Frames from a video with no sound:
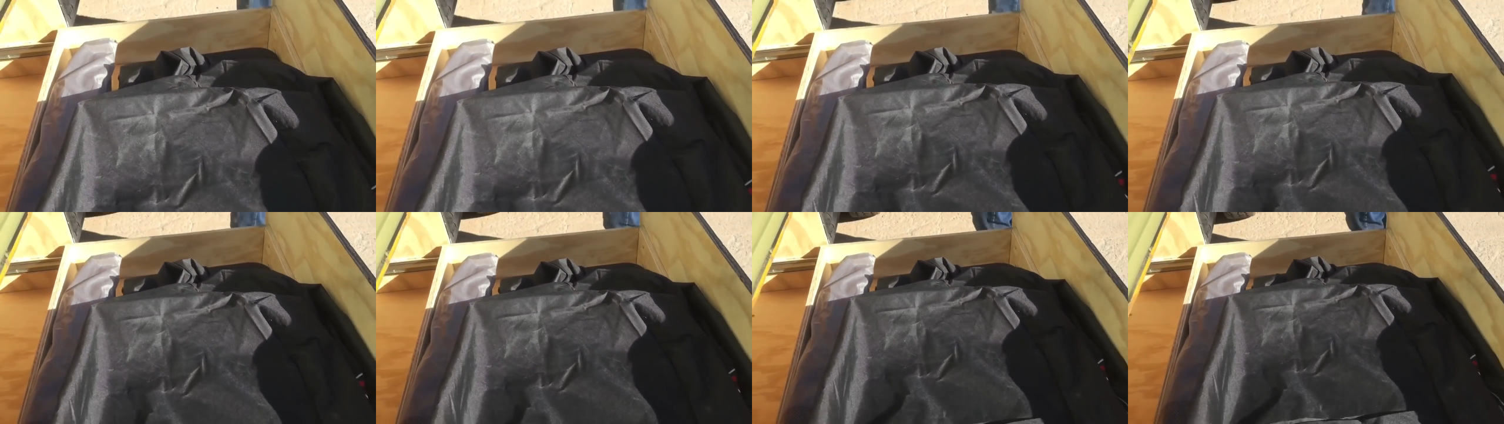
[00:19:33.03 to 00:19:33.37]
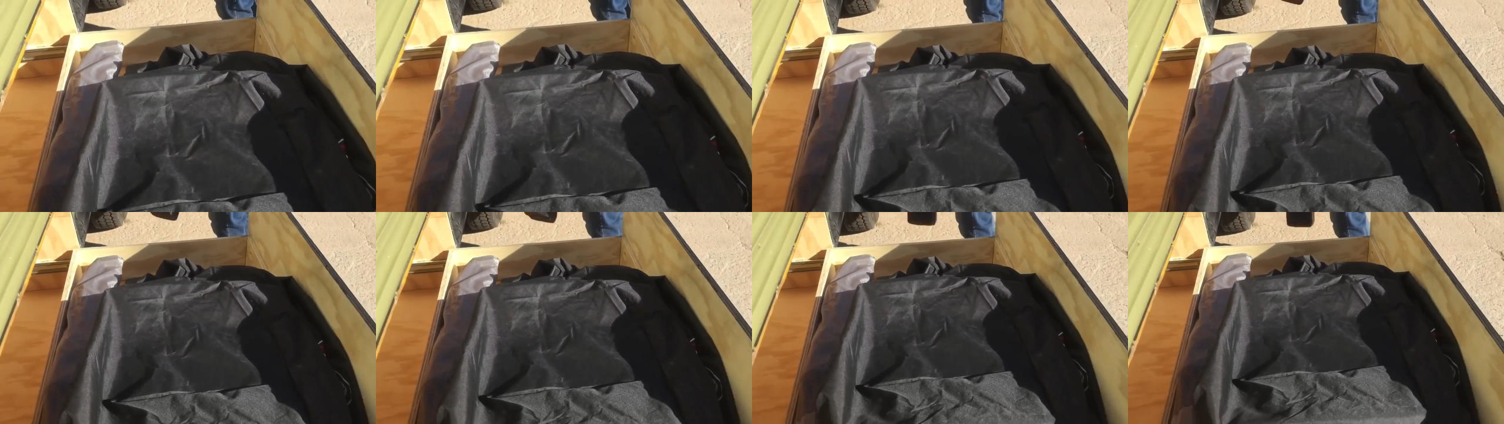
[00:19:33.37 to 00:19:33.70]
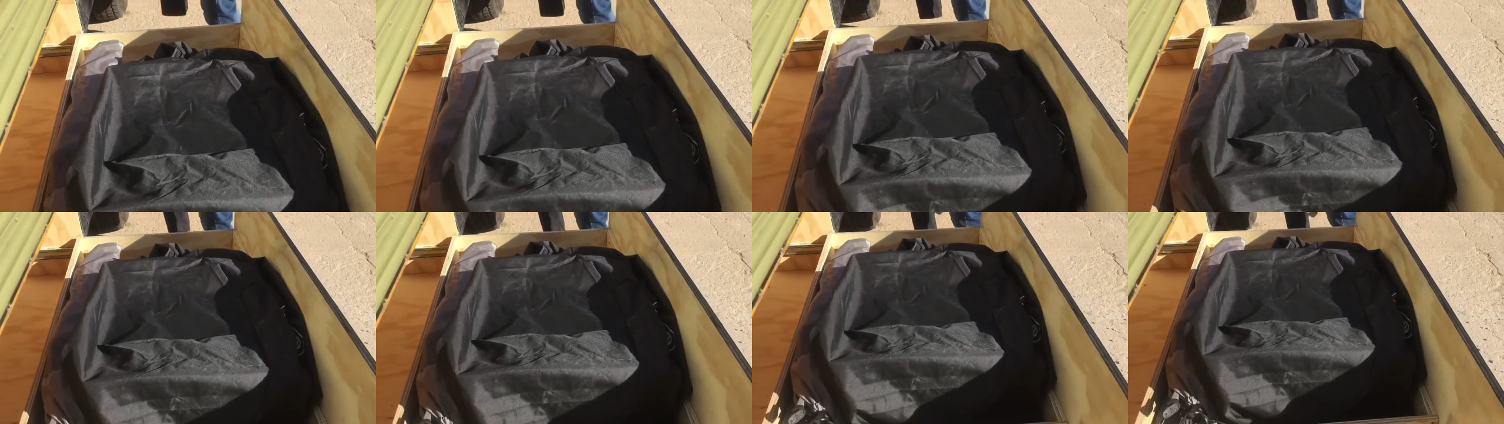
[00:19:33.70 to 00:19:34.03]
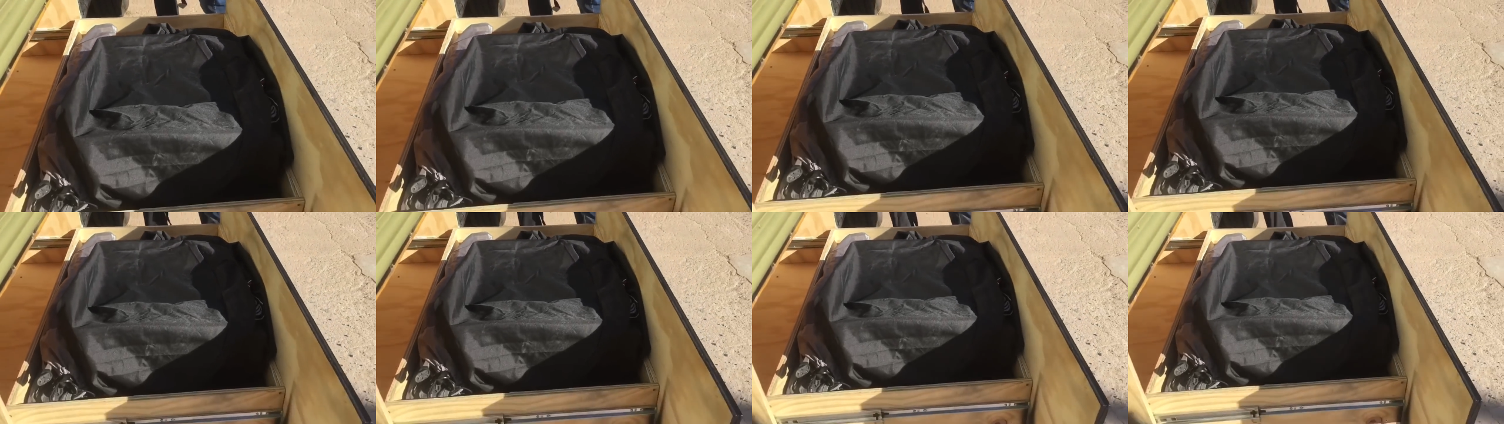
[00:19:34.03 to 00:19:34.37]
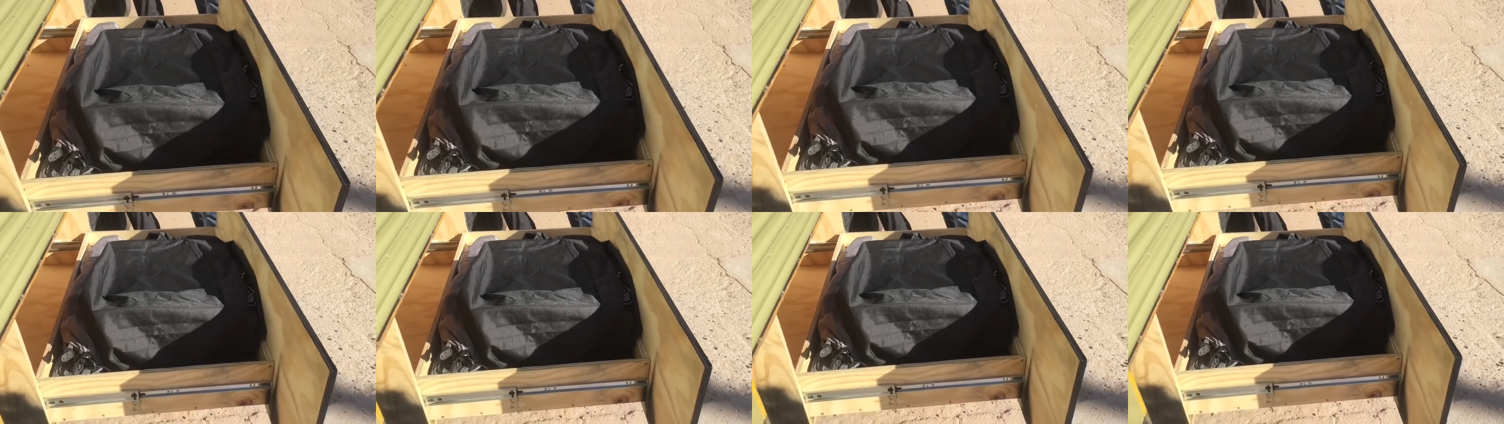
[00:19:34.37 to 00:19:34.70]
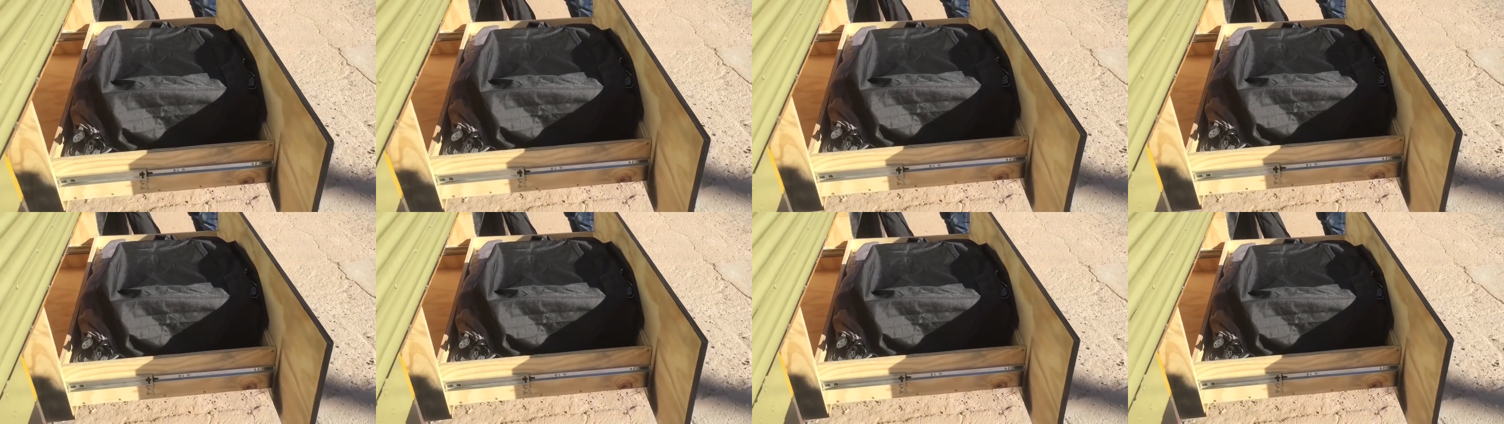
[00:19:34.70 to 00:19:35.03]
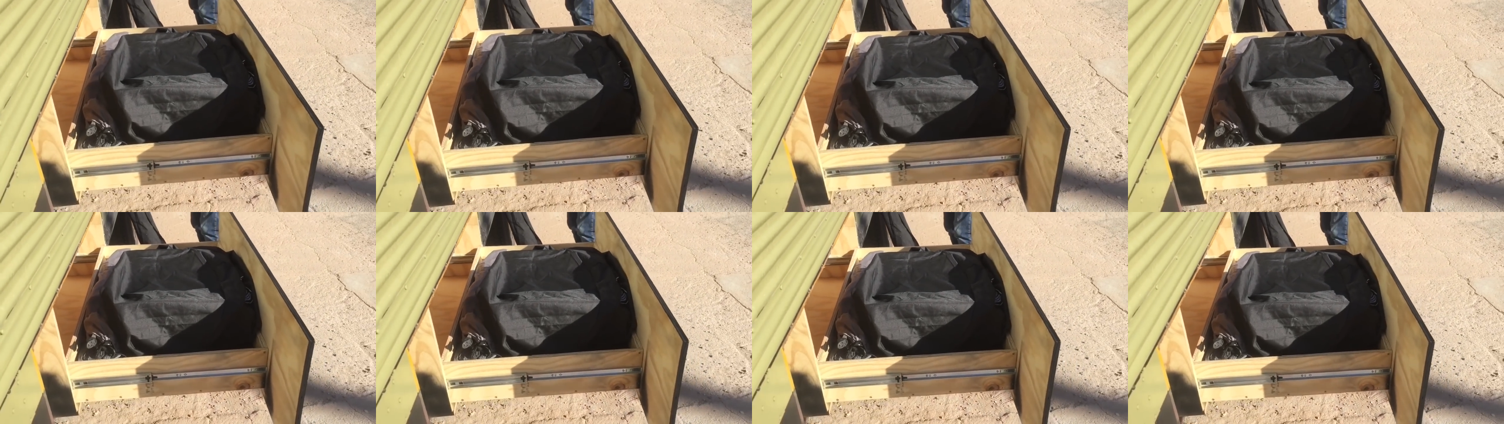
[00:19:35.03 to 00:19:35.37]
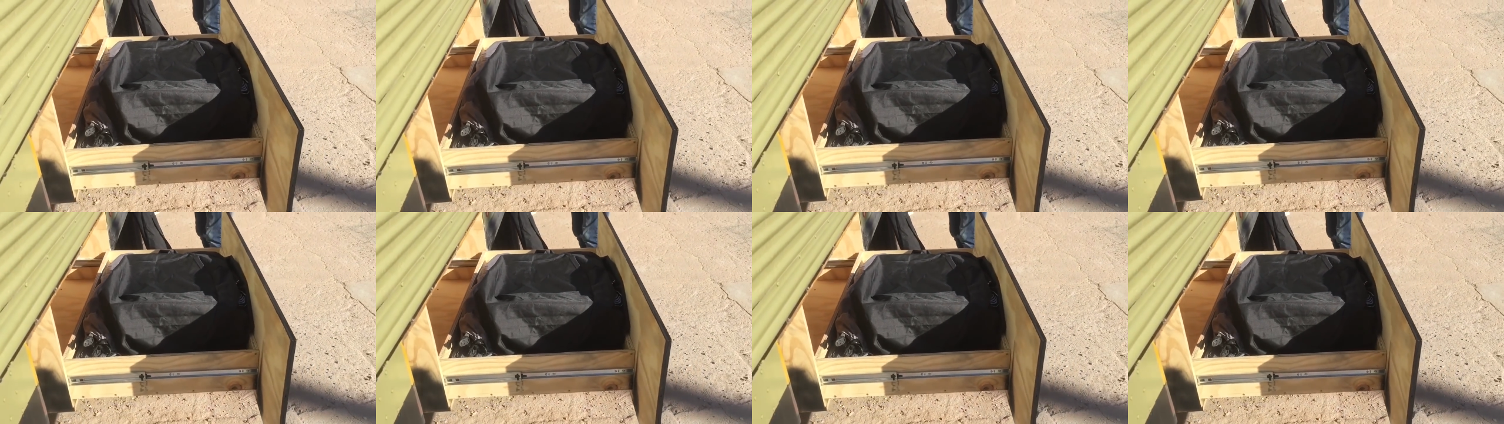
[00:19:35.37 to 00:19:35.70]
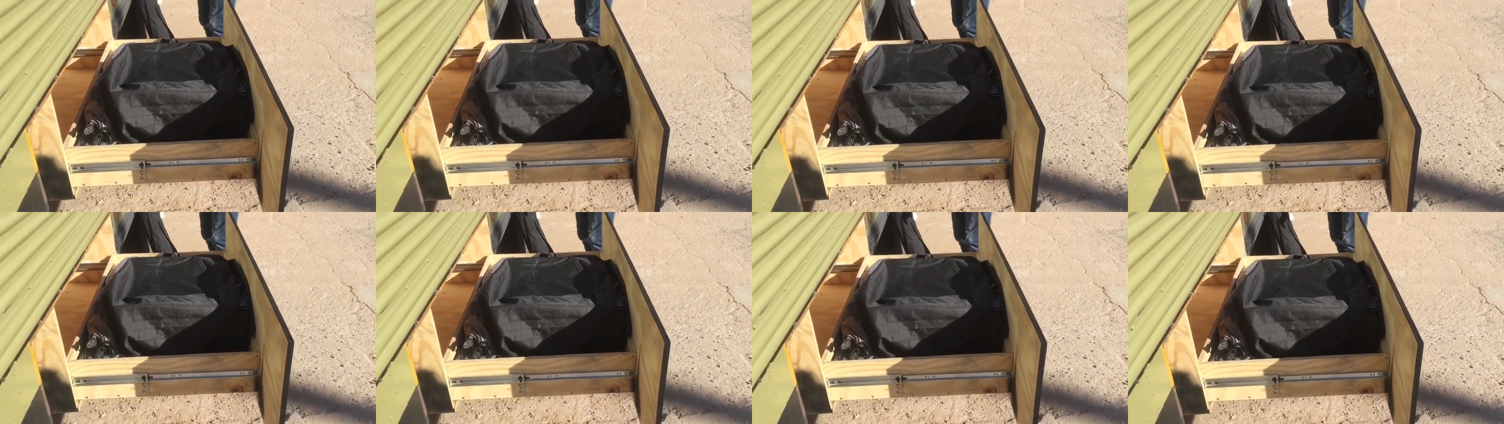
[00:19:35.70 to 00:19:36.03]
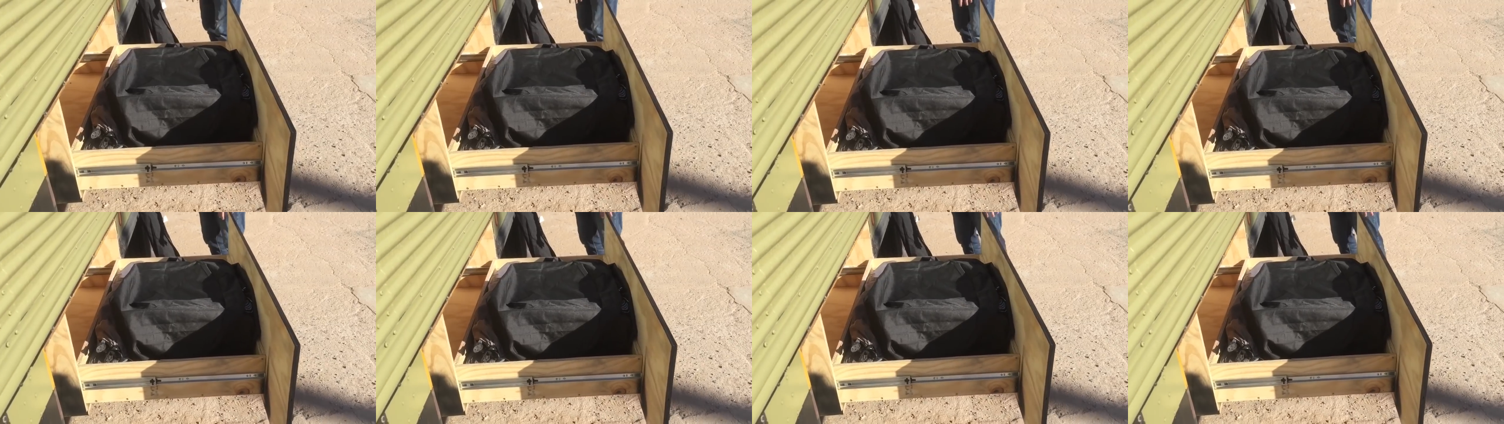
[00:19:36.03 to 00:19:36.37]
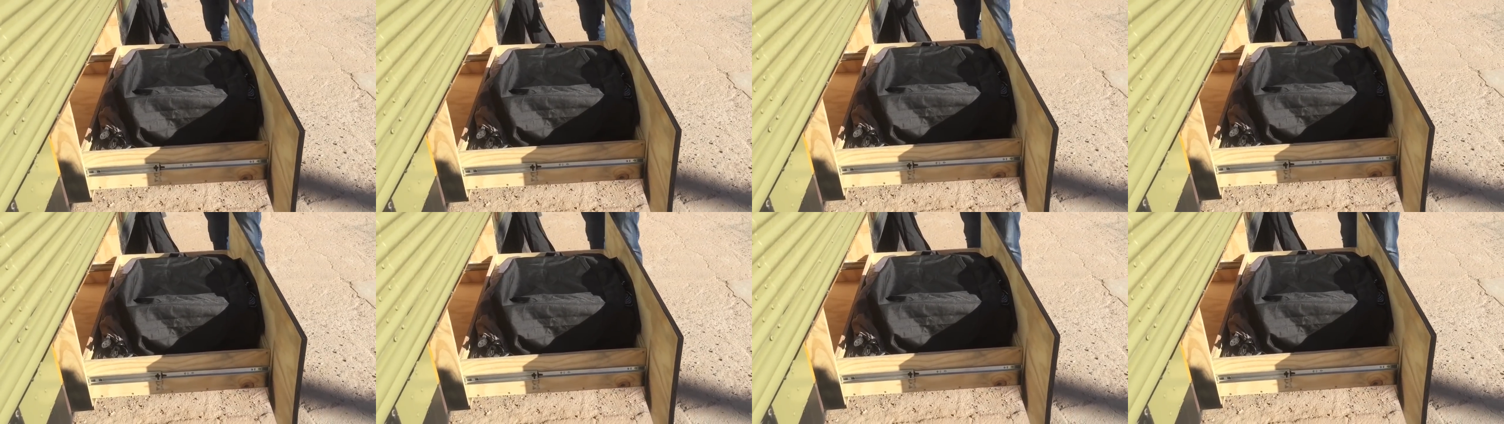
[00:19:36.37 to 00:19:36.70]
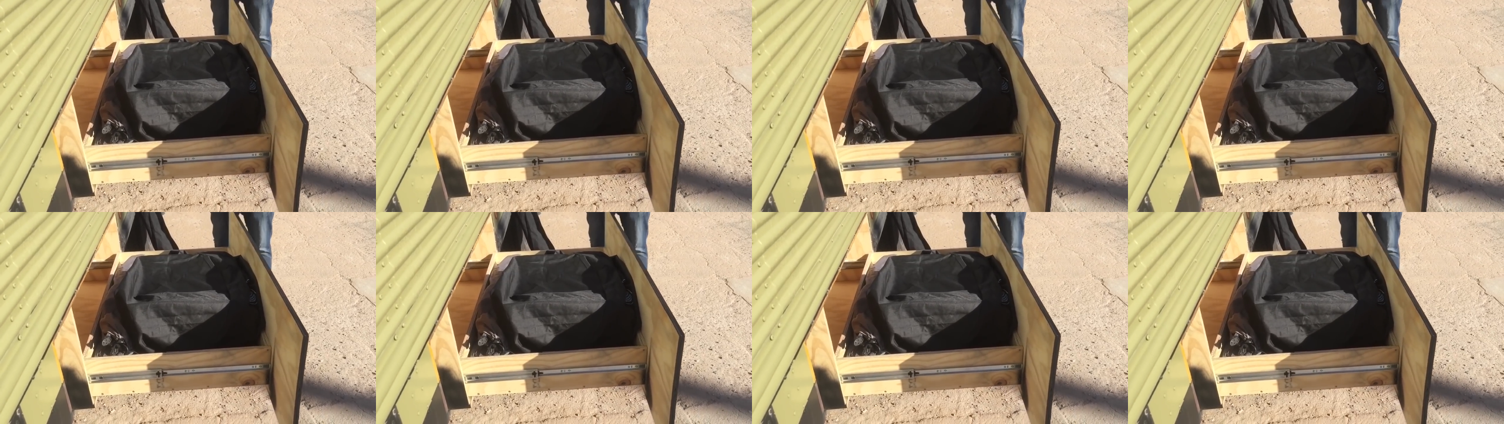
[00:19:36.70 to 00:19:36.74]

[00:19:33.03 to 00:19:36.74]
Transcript: (no speaker visible)